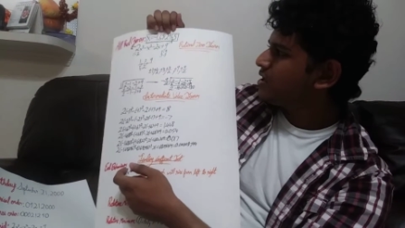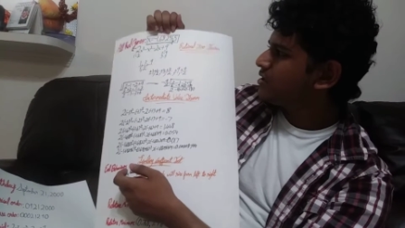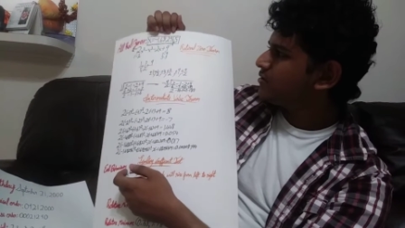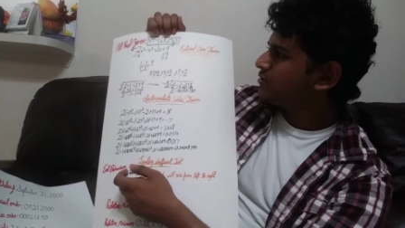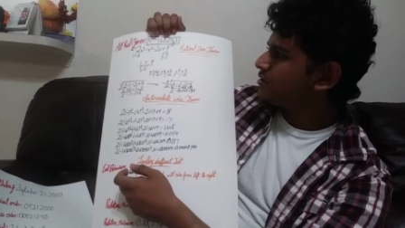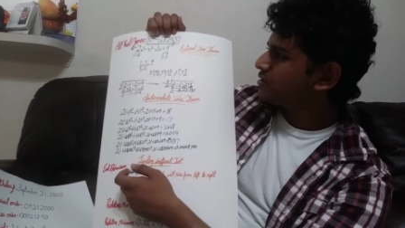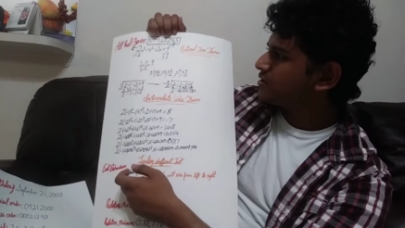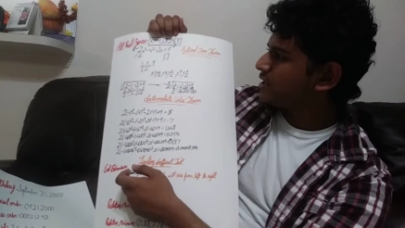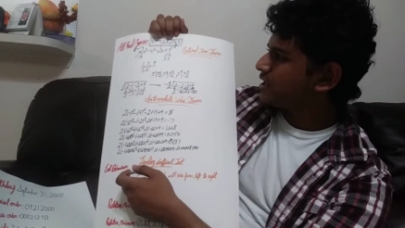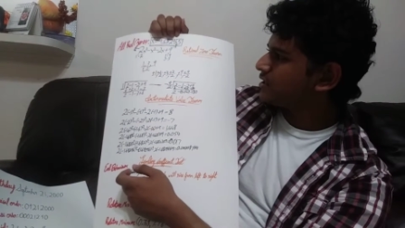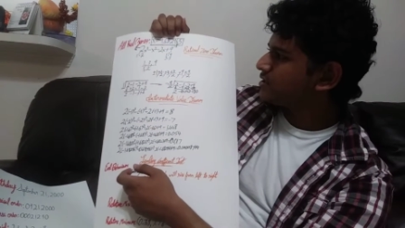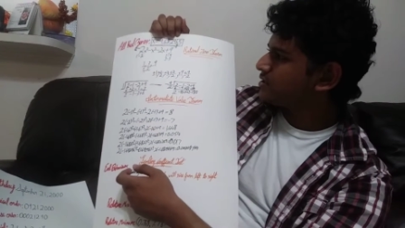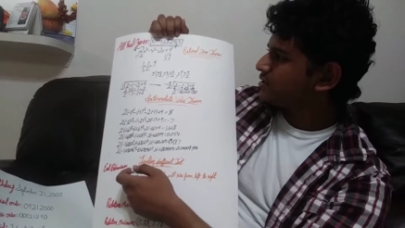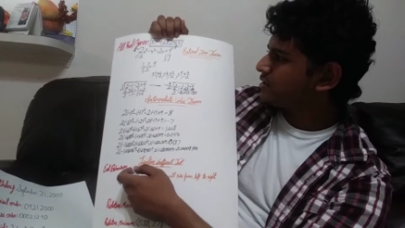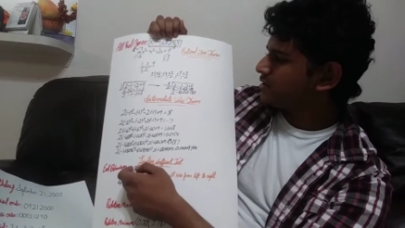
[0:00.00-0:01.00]
this
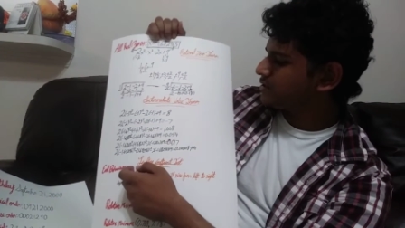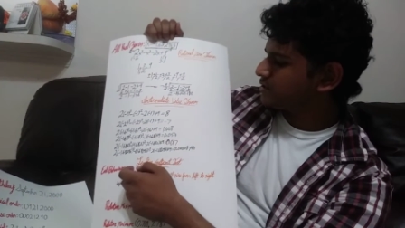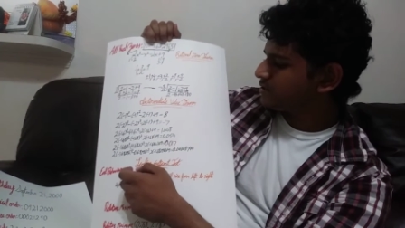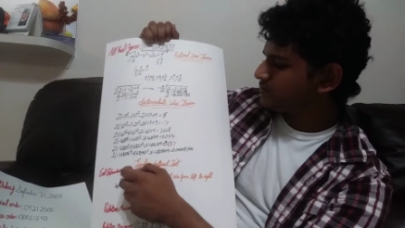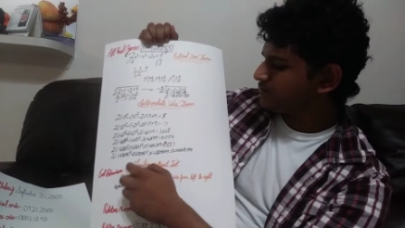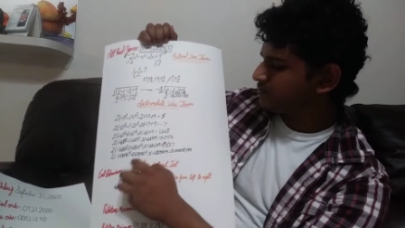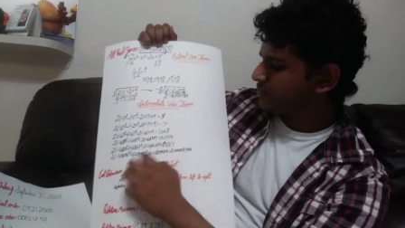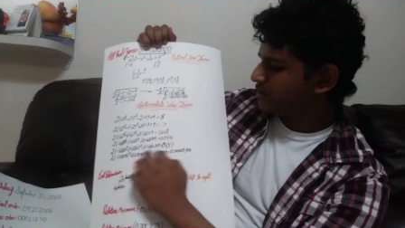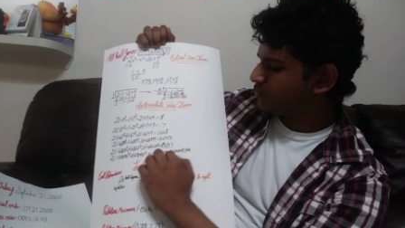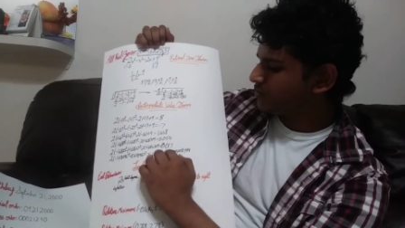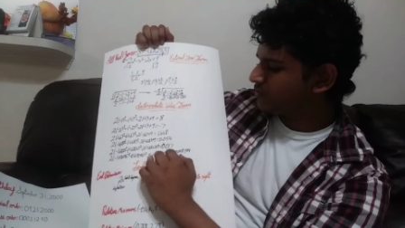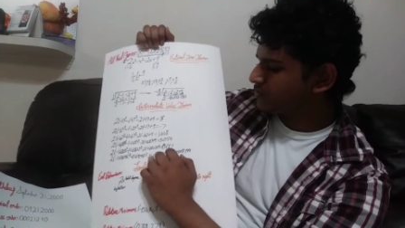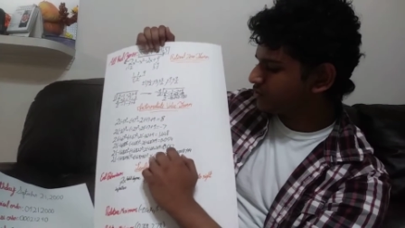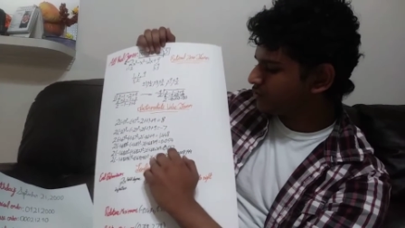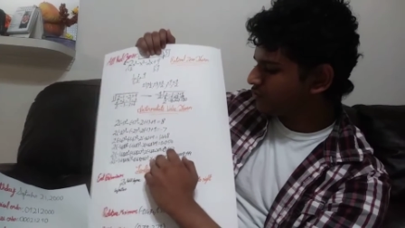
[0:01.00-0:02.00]
x as my
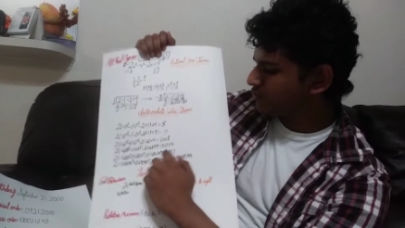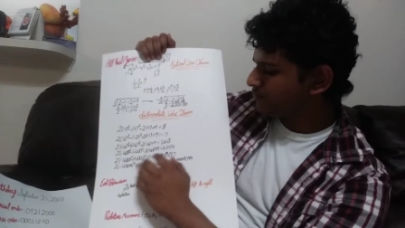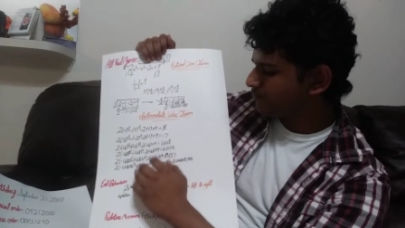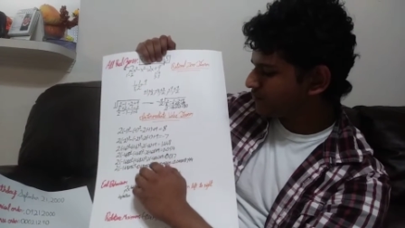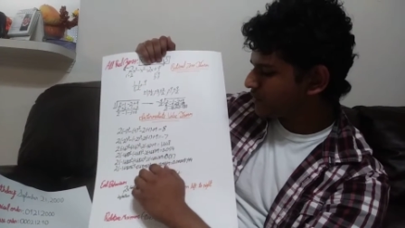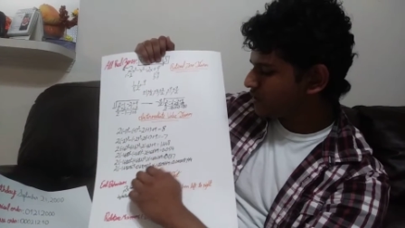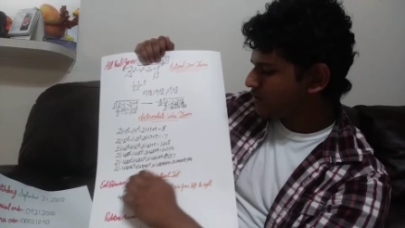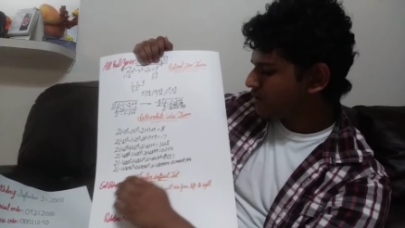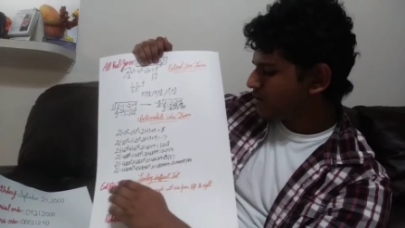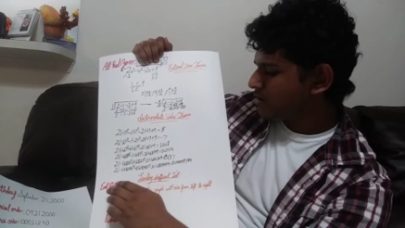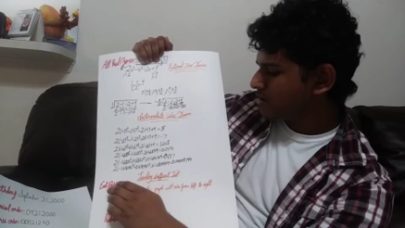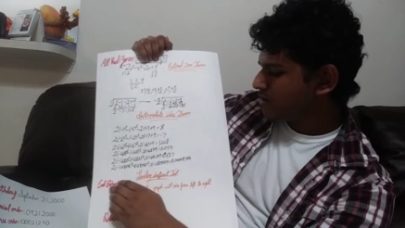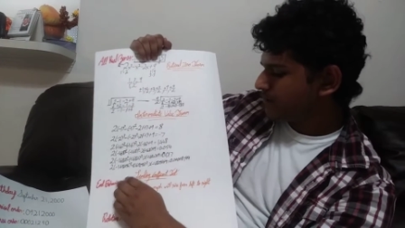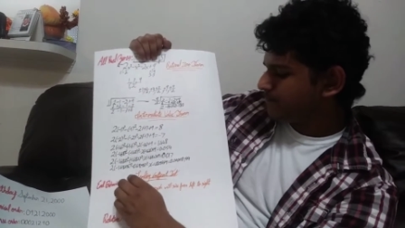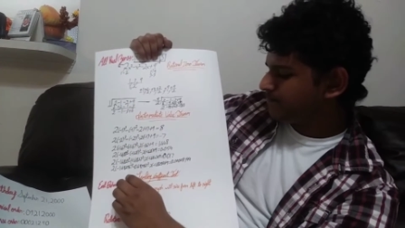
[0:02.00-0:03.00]
real zero.
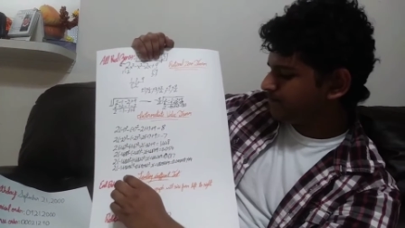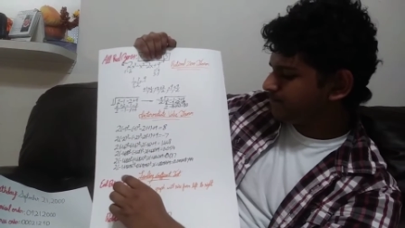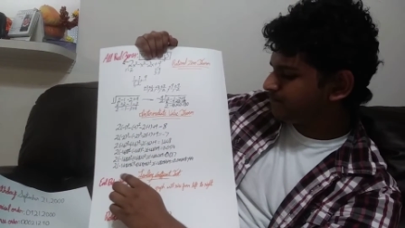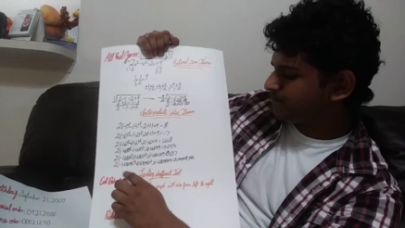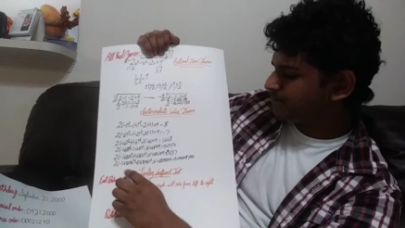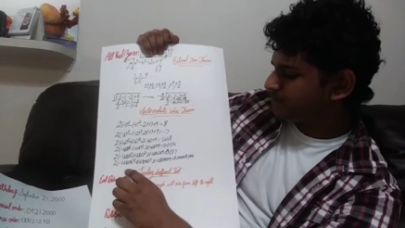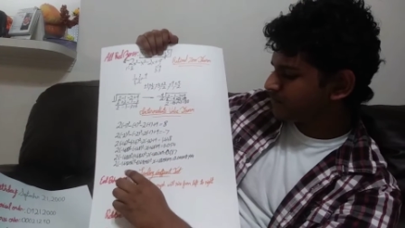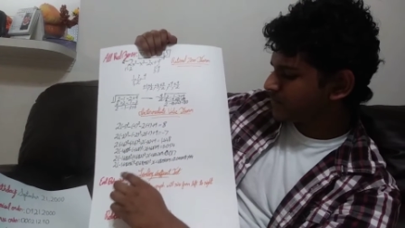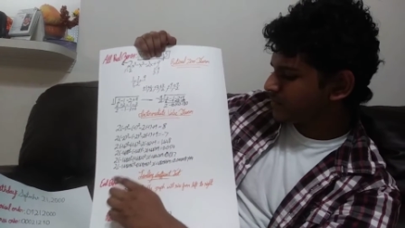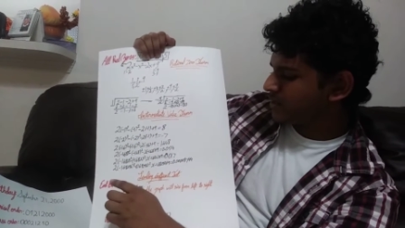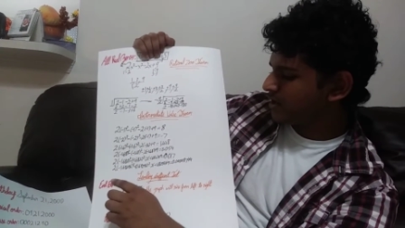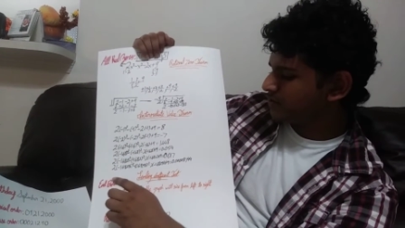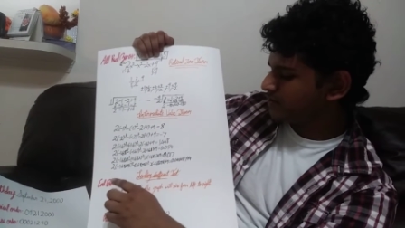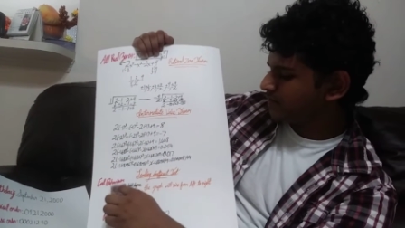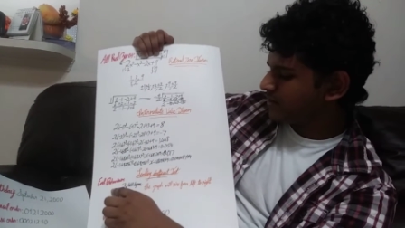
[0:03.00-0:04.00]

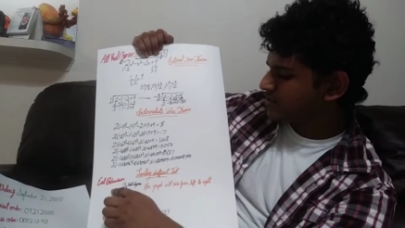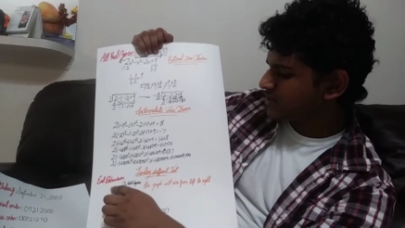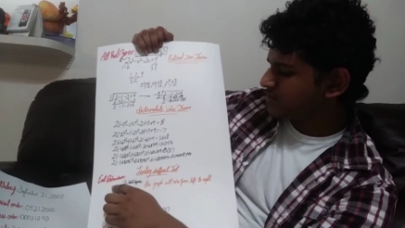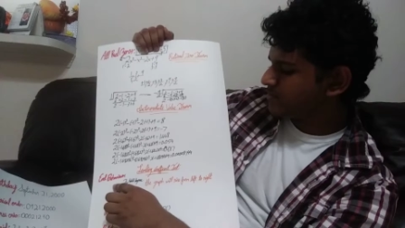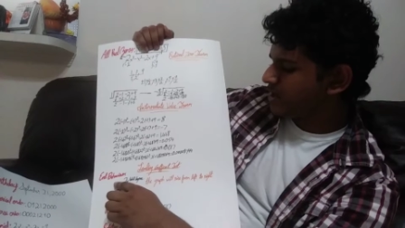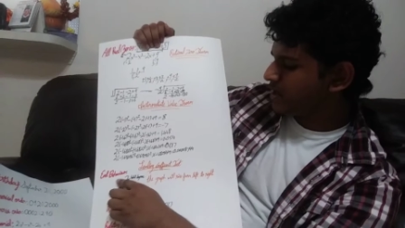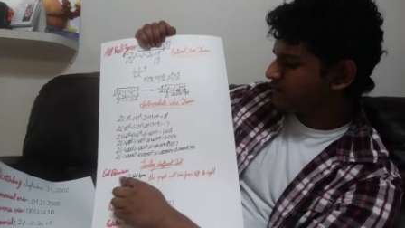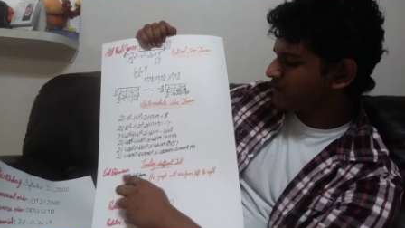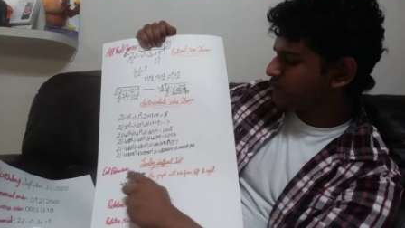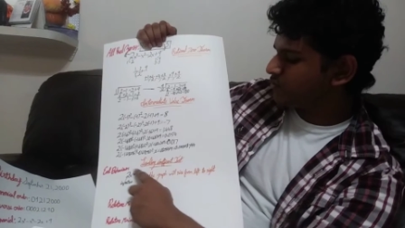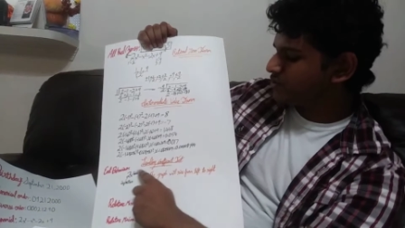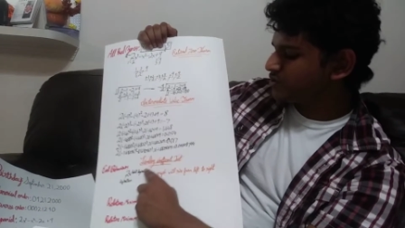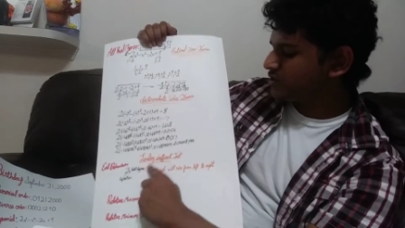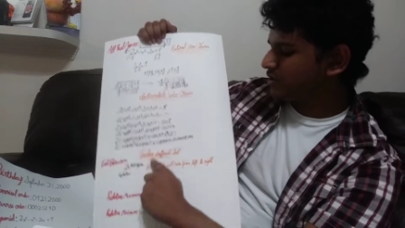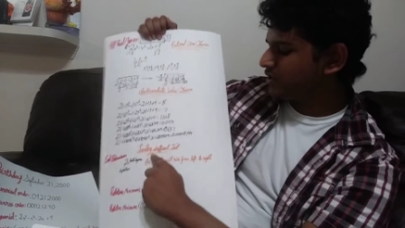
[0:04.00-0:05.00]
Now to find the end behavior, we
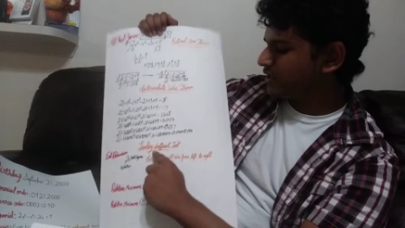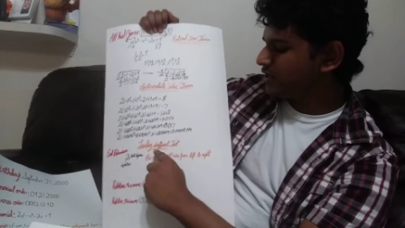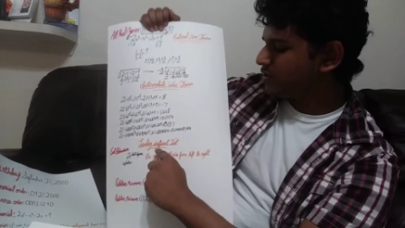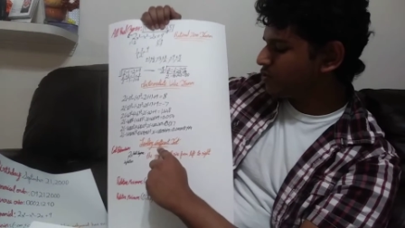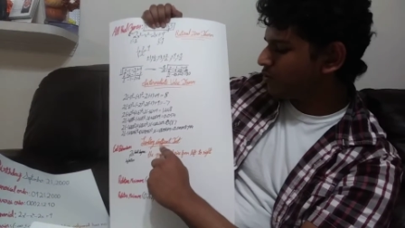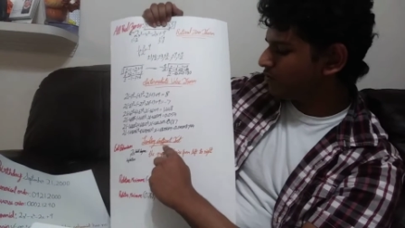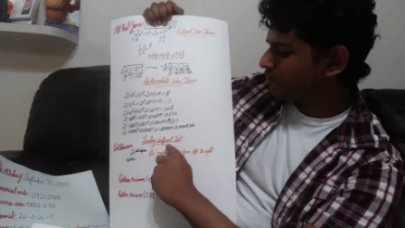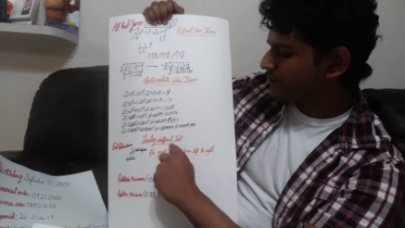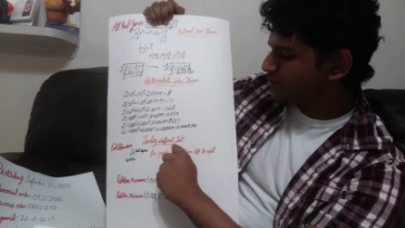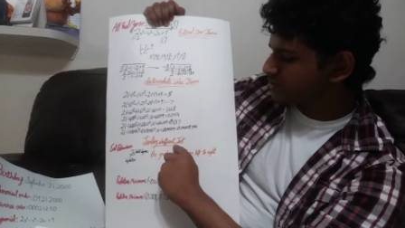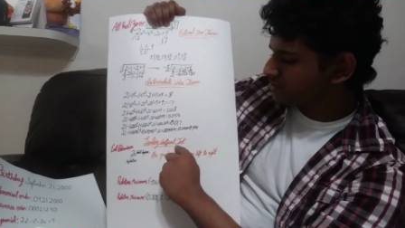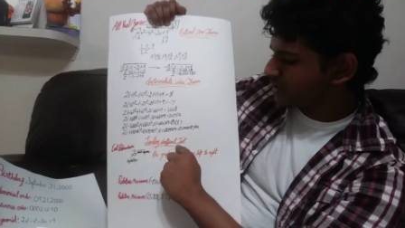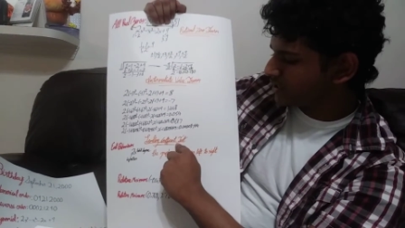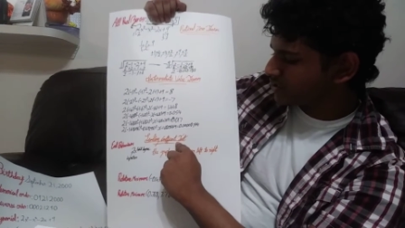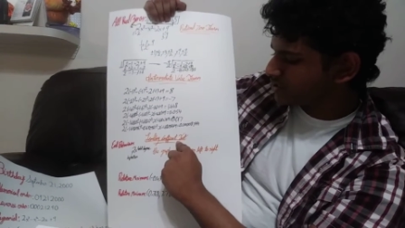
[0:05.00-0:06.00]
use the leading
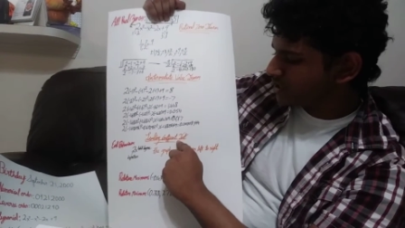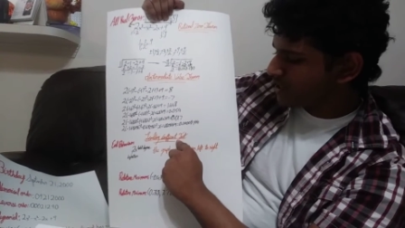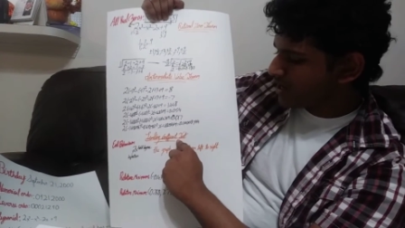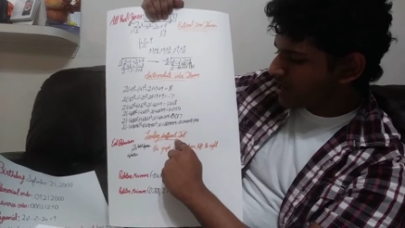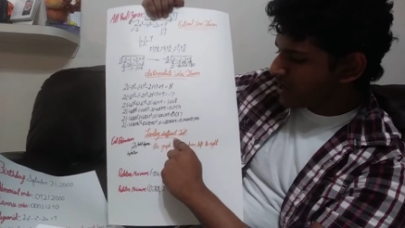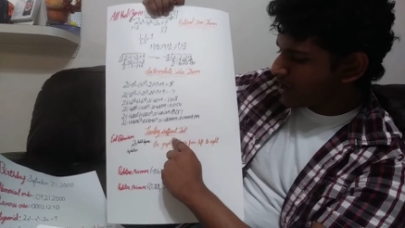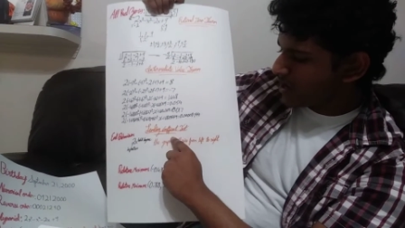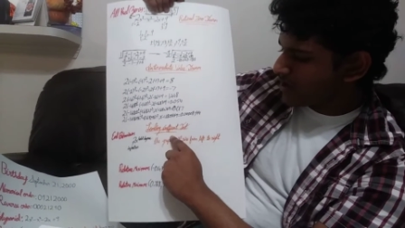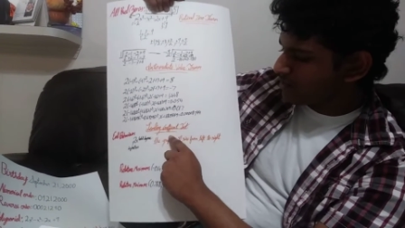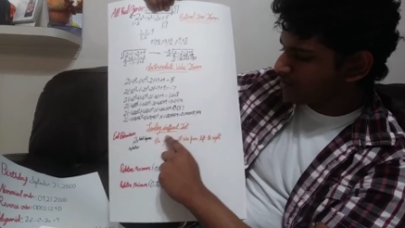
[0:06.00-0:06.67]
coefficient test. And the